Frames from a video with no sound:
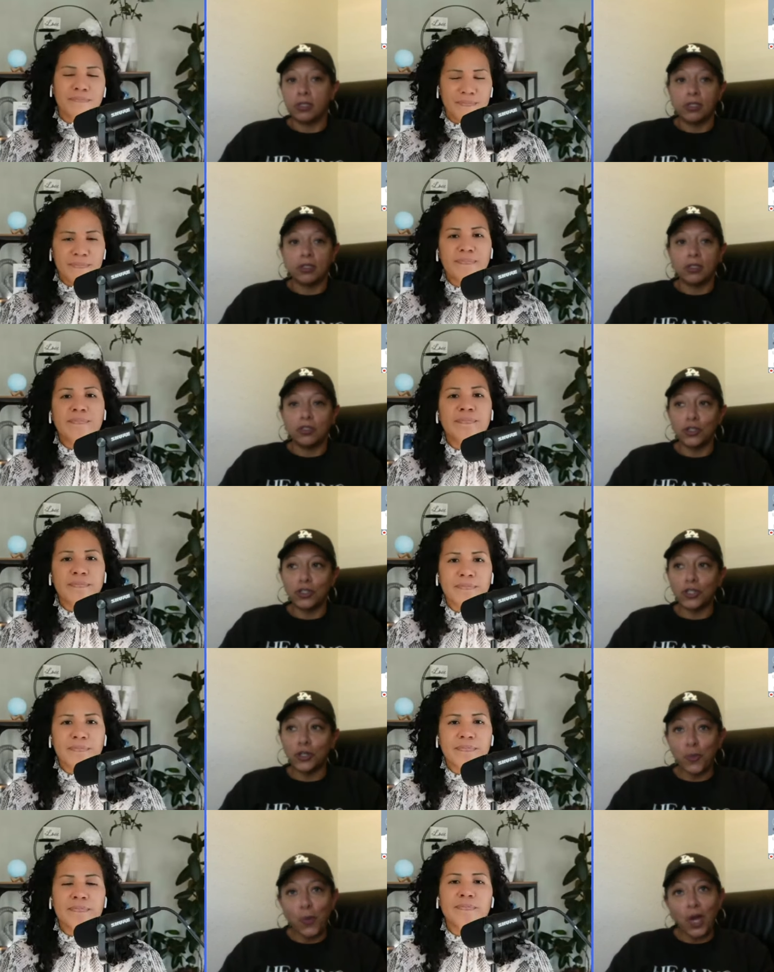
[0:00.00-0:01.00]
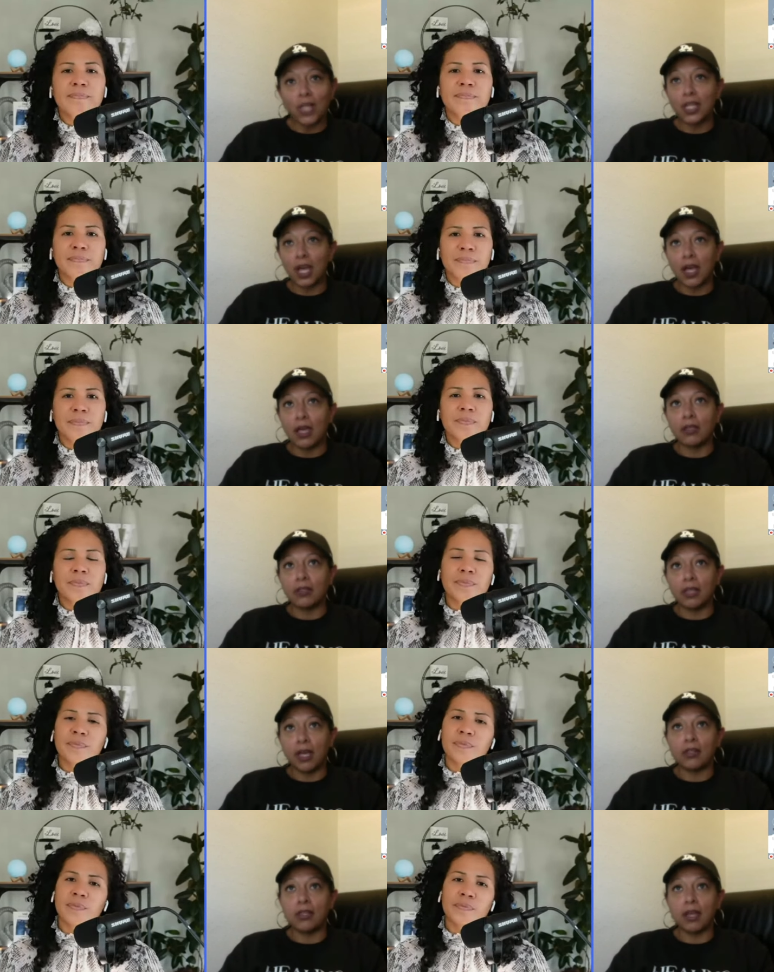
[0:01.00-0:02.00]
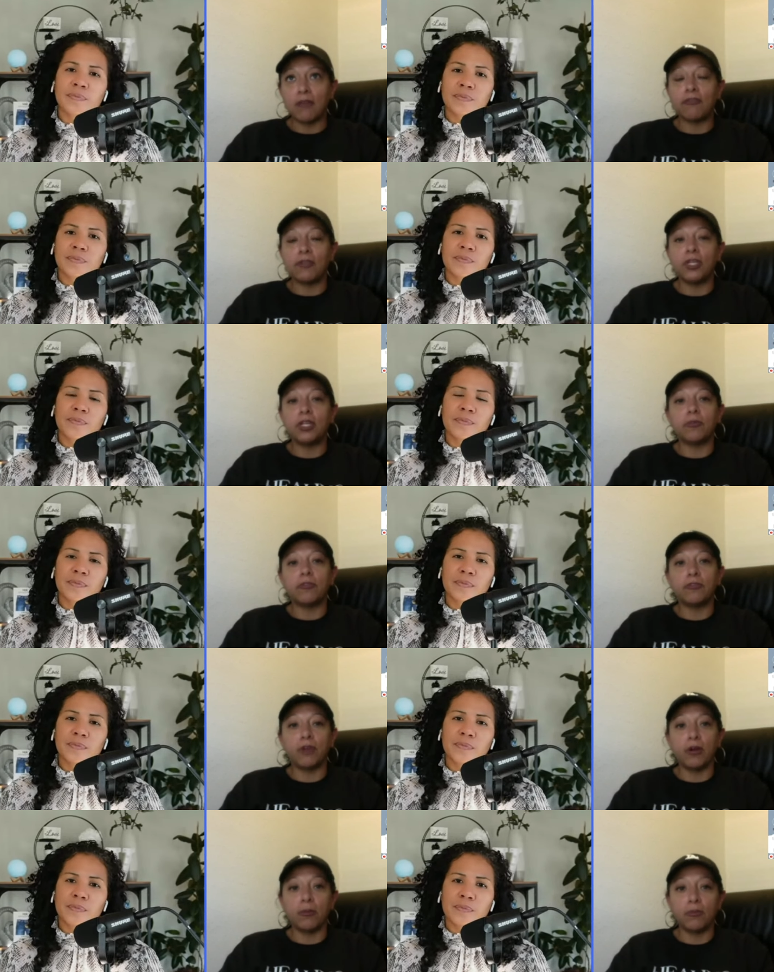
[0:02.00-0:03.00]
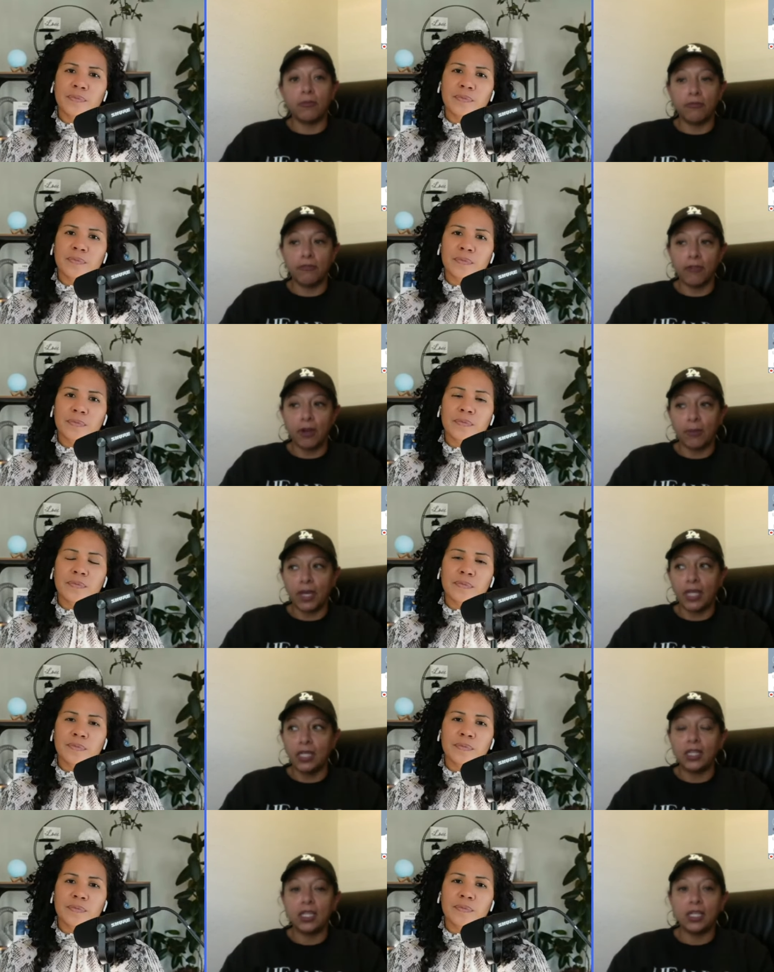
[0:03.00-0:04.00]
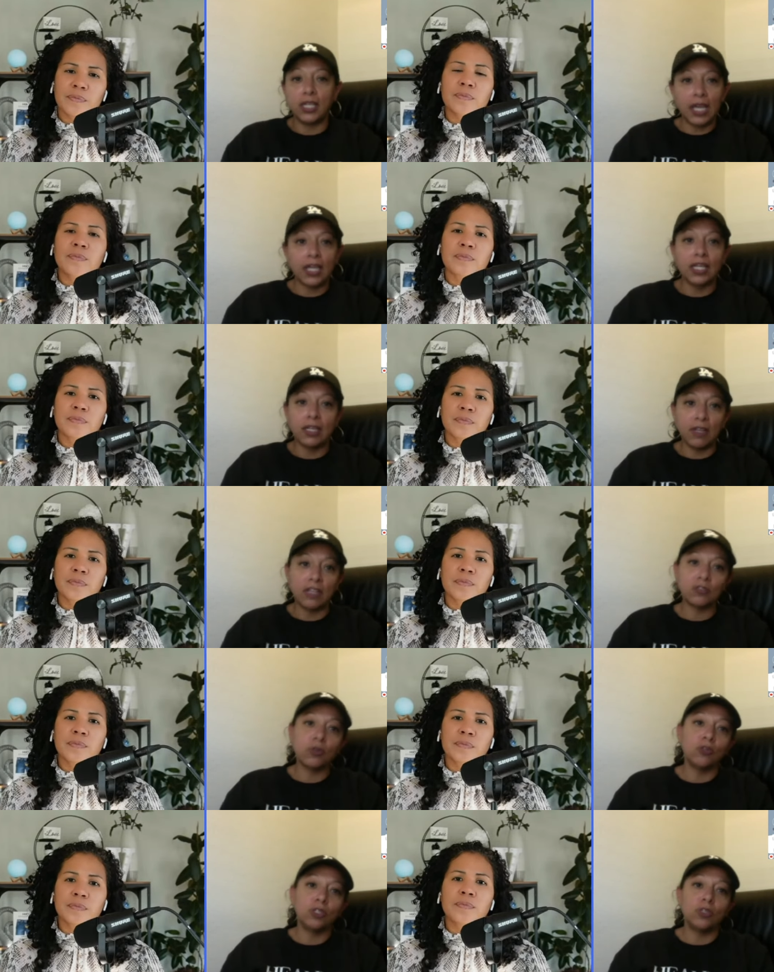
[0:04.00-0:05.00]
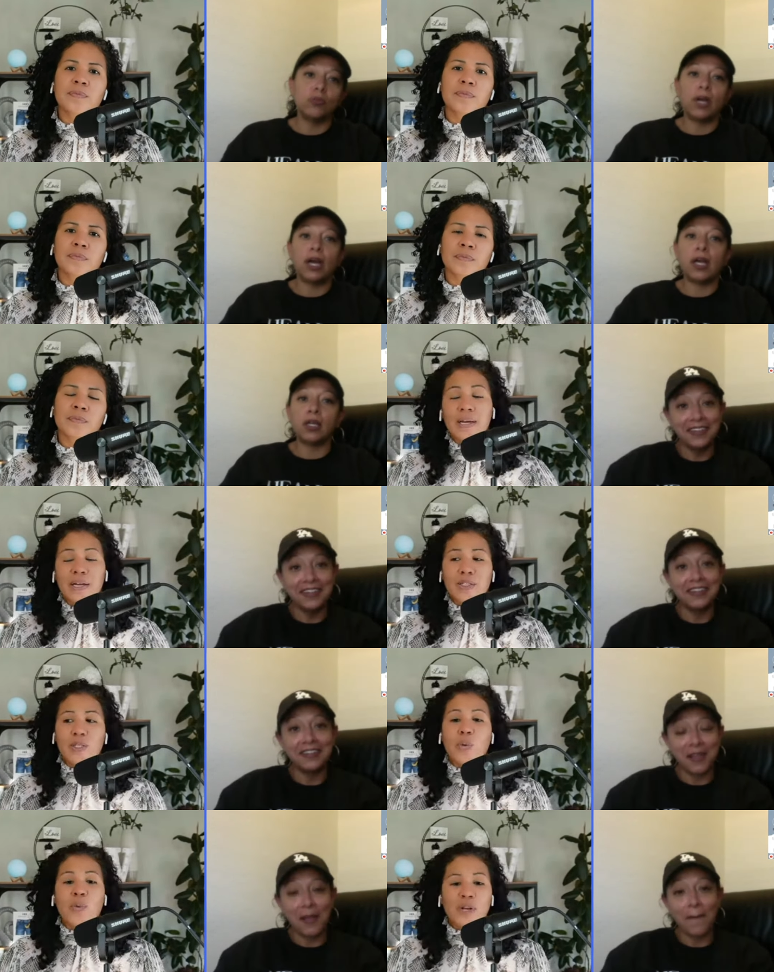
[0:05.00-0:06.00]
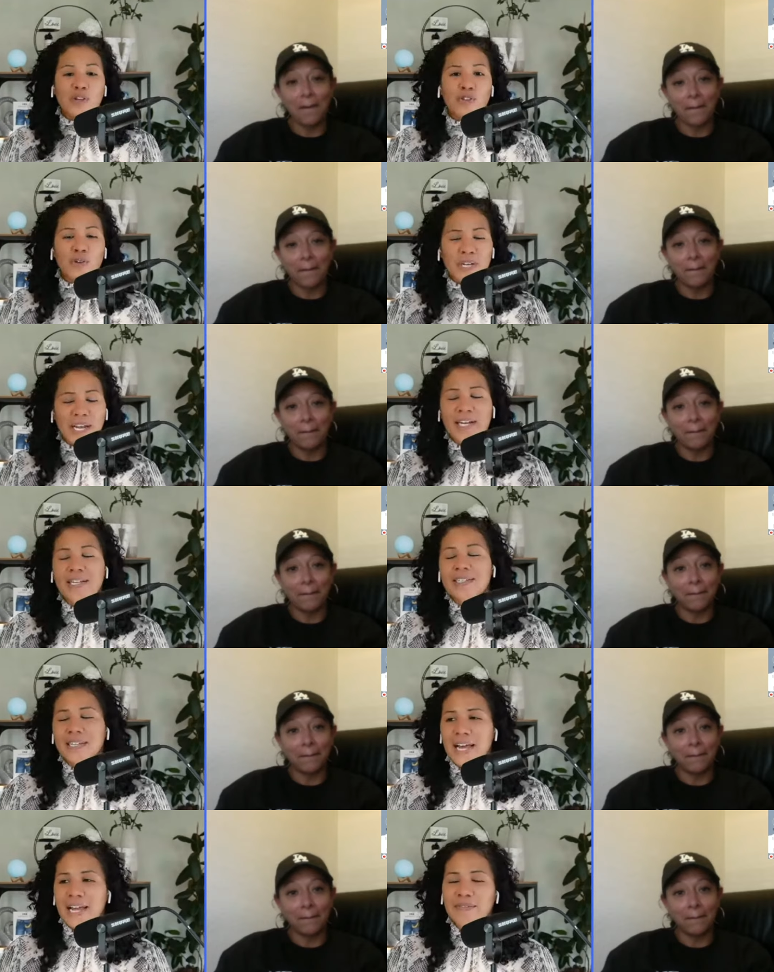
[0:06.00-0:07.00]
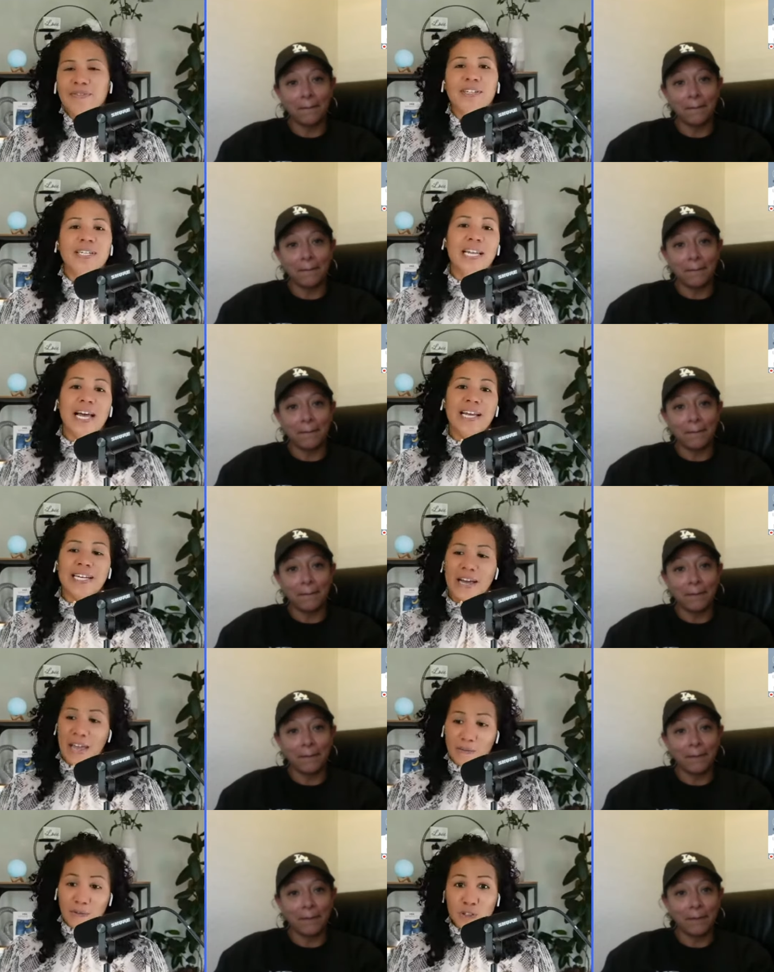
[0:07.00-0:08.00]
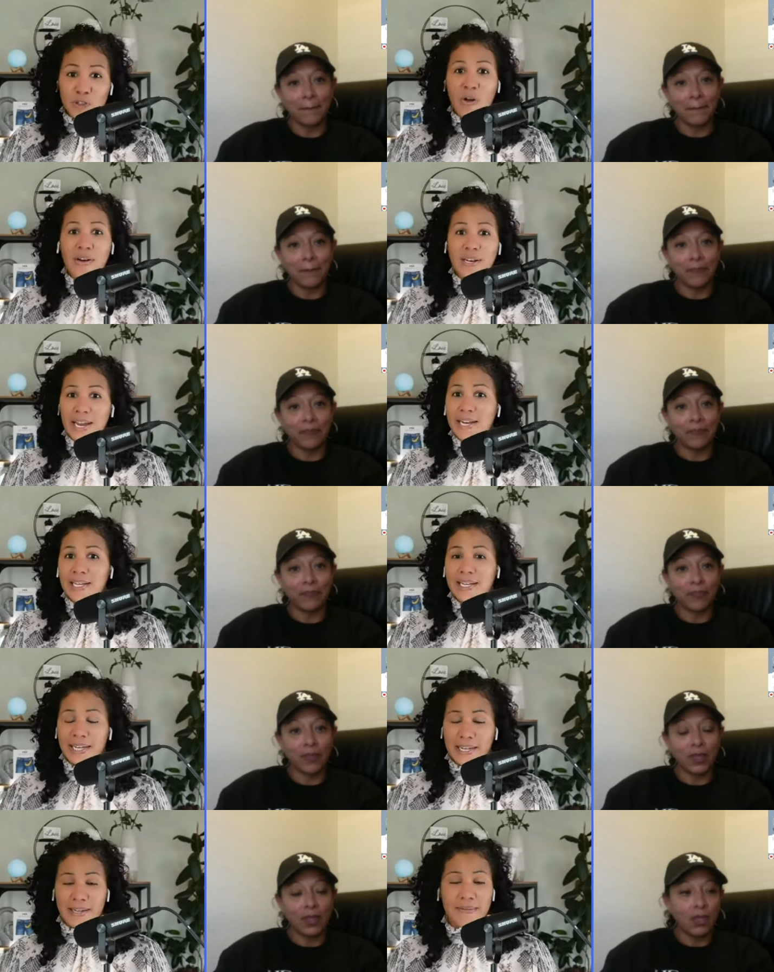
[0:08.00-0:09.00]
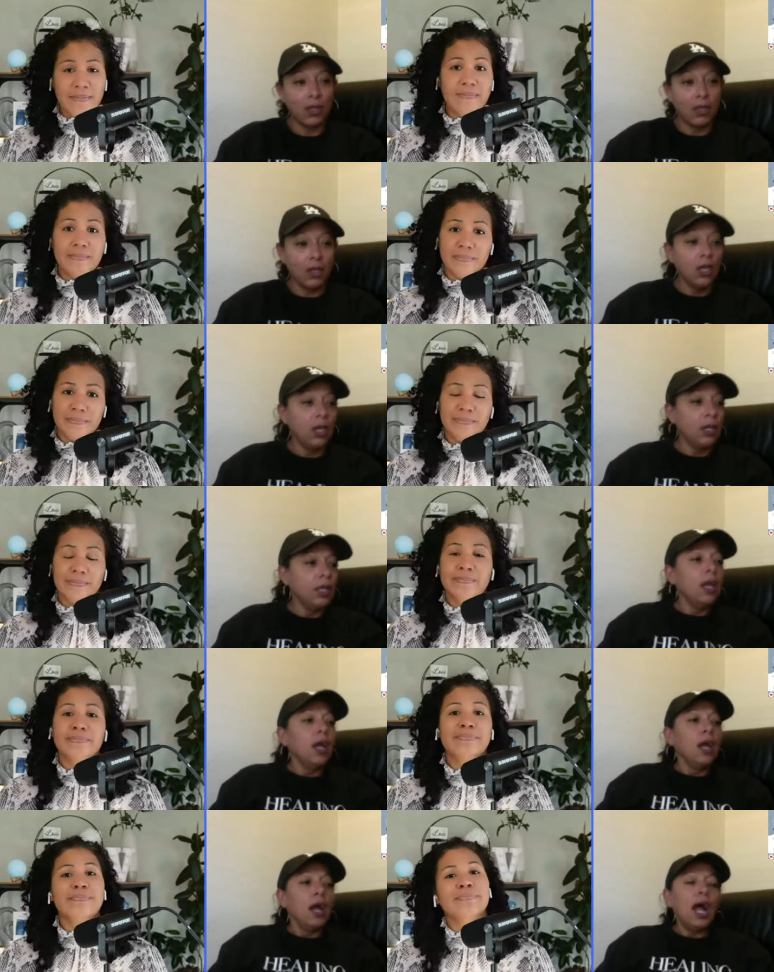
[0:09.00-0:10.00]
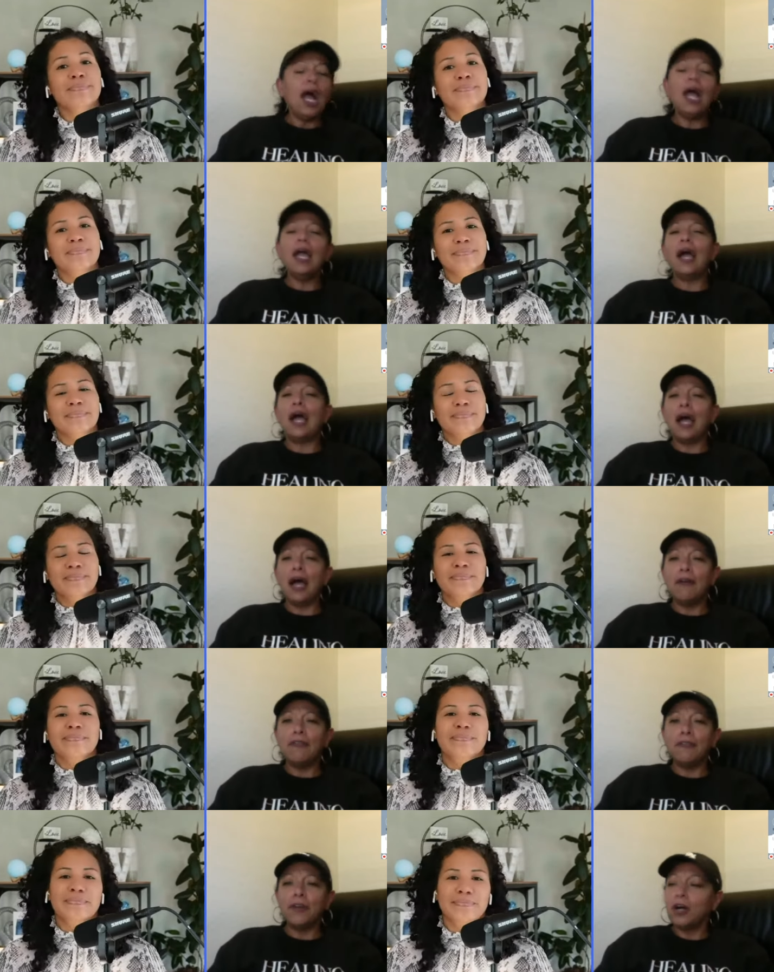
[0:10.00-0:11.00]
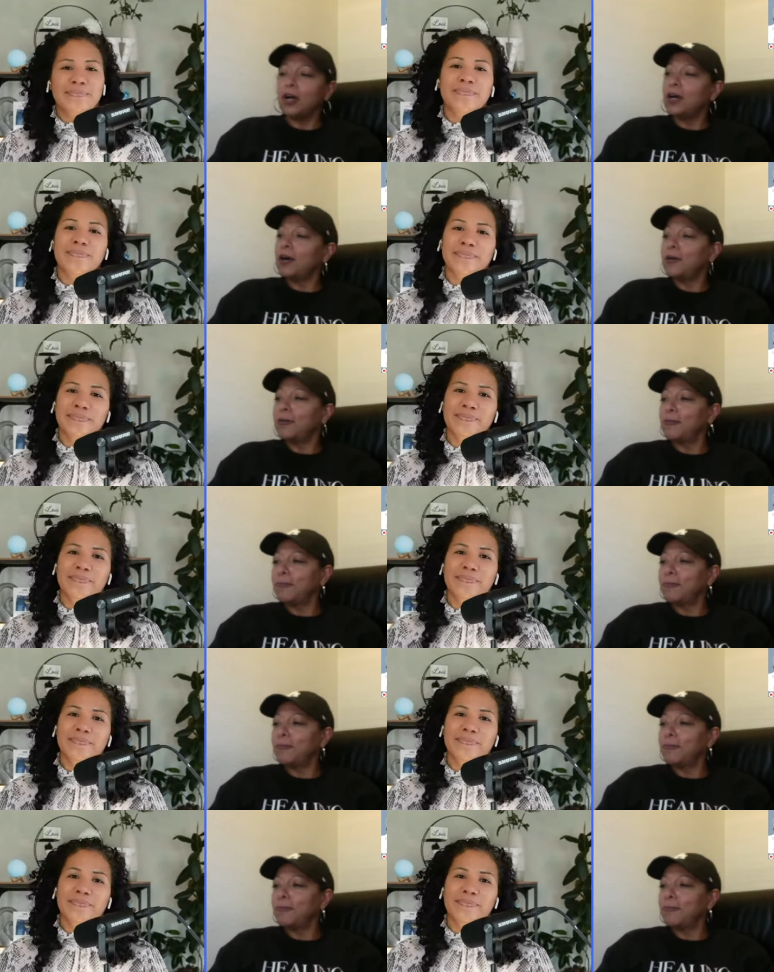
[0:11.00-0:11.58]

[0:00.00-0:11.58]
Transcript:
Speaker 1: you're going to want that that that freedom from from anything negative that's holding you back
Speaker 2: so what does your dating life look like now have you started dating again I have.
Speaker 1: Um,